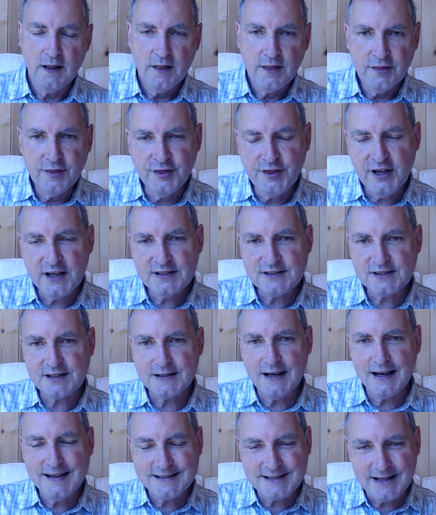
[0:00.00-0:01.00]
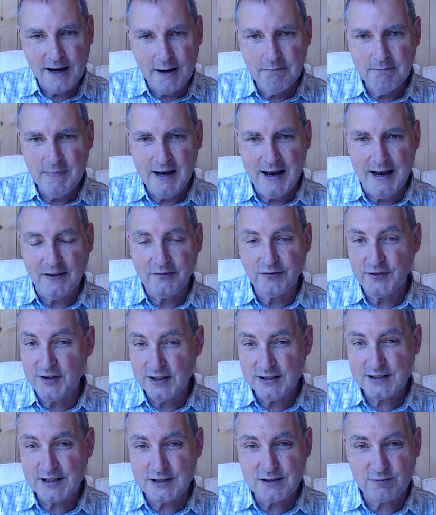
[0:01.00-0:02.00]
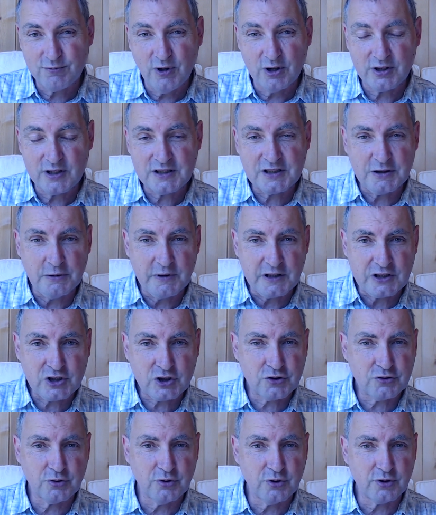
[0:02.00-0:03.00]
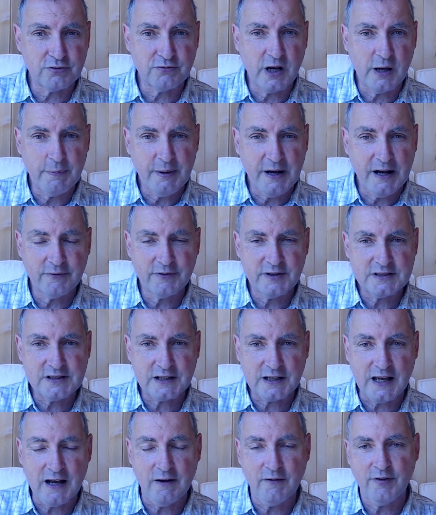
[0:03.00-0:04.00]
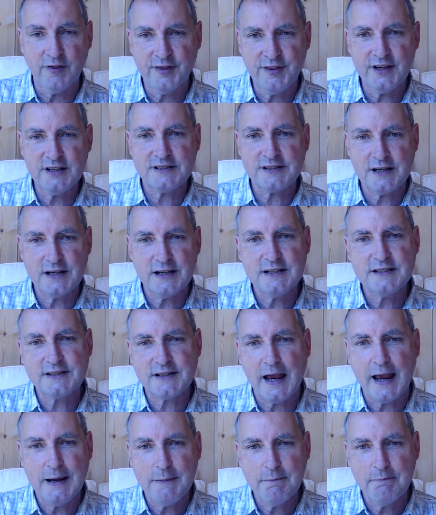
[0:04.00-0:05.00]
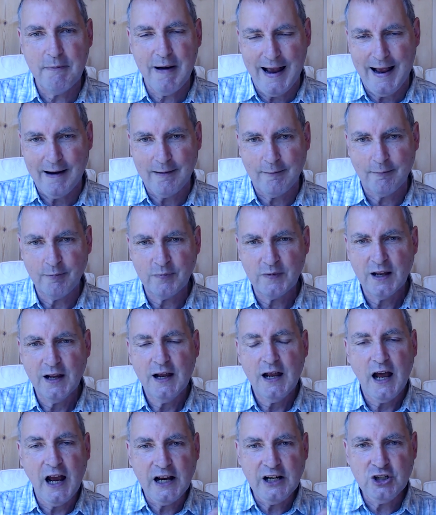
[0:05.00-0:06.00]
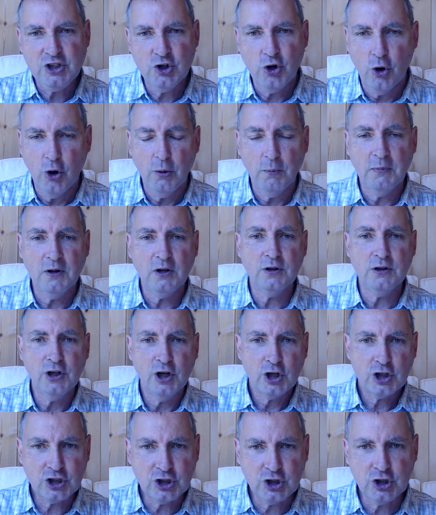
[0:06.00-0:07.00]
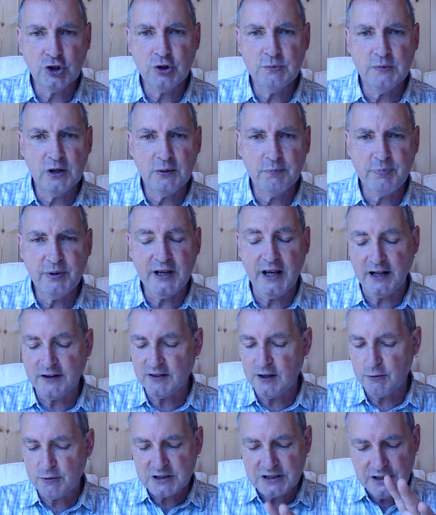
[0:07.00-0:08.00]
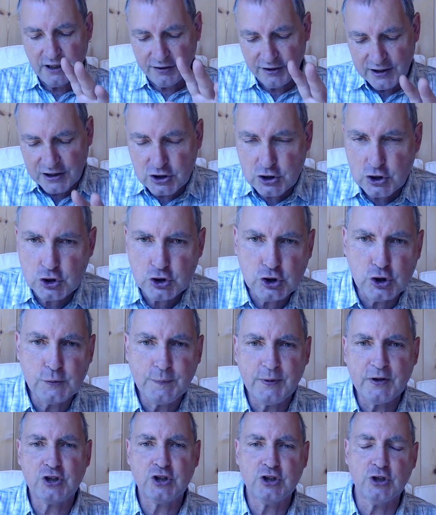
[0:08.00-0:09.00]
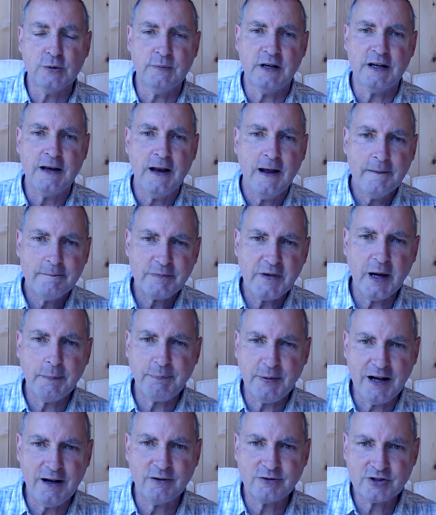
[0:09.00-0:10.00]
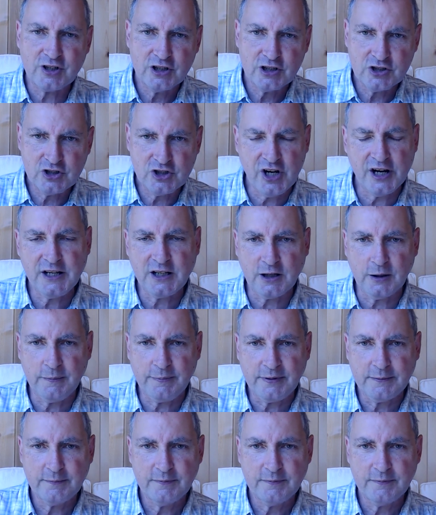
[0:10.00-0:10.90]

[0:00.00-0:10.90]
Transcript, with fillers: This is a man. This is what is so extraordinary about this account. This is a man, a normal human being. There was nothing superhuman about Jacob.